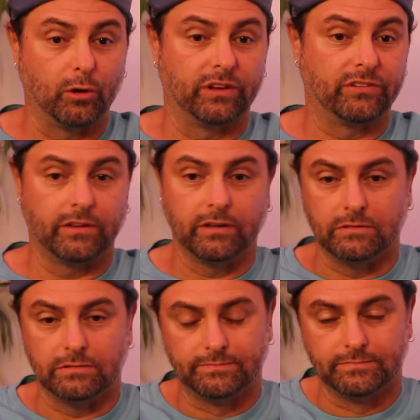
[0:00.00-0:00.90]
or a
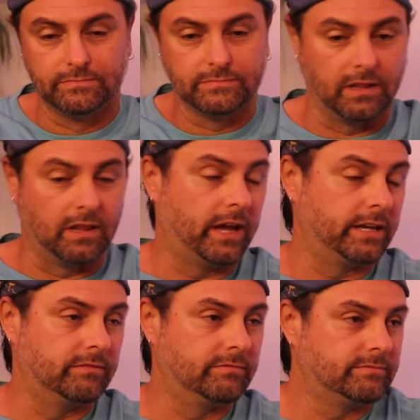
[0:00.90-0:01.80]
single
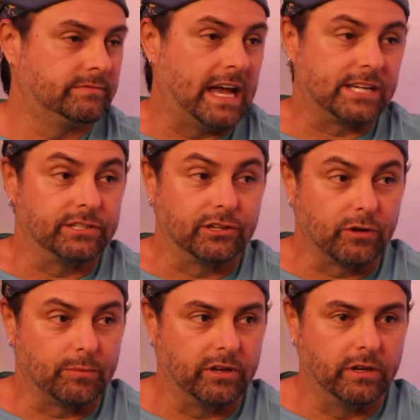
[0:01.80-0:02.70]
line of action
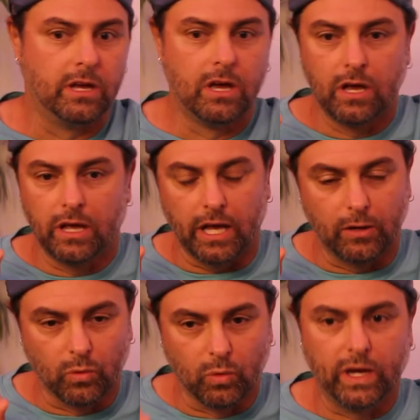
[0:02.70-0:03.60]
description.
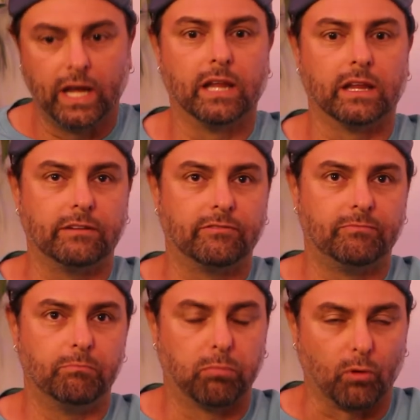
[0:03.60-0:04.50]
Really
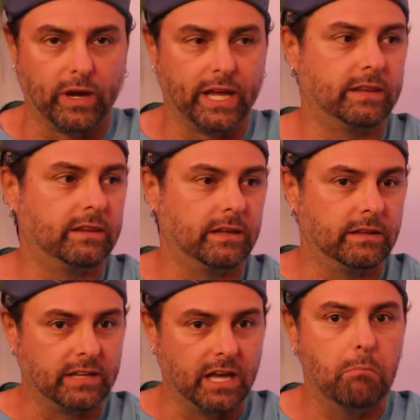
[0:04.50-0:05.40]
bringing the,
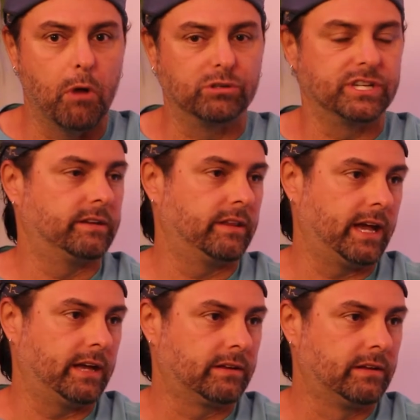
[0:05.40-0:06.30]
the emotion to
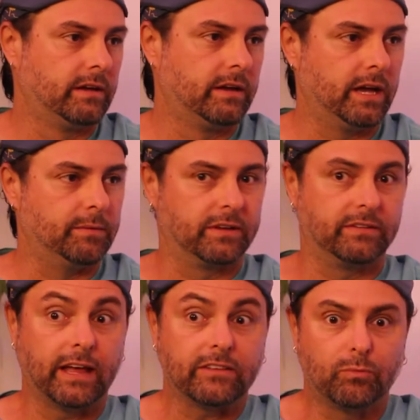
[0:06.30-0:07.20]
that. Mm-hmm. because
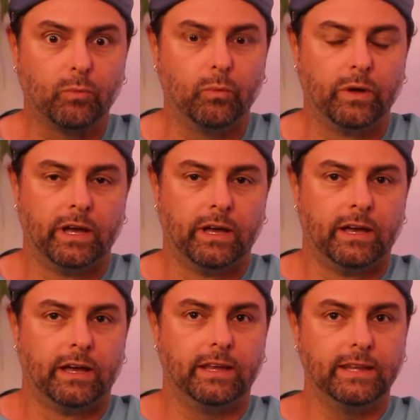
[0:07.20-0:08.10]
that's
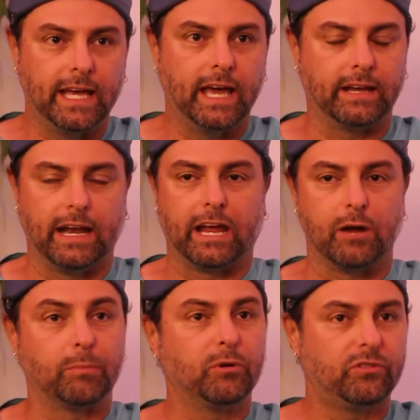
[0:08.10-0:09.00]
in the end, and I can't
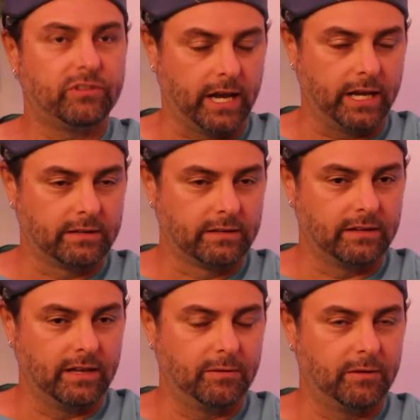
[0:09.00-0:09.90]
remember who said it,
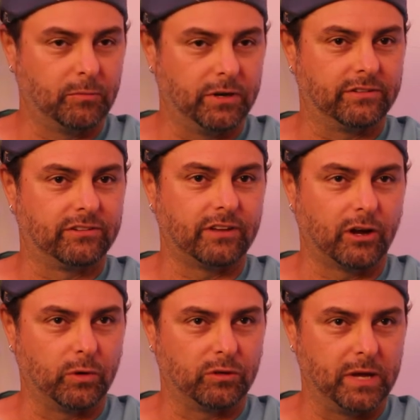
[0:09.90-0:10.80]
but it
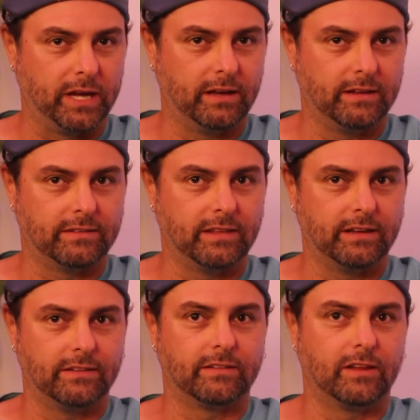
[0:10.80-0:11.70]
stuck with me, is that
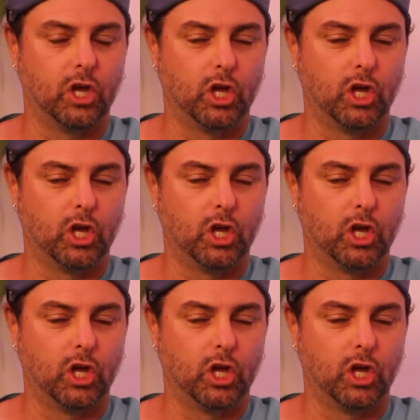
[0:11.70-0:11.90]
is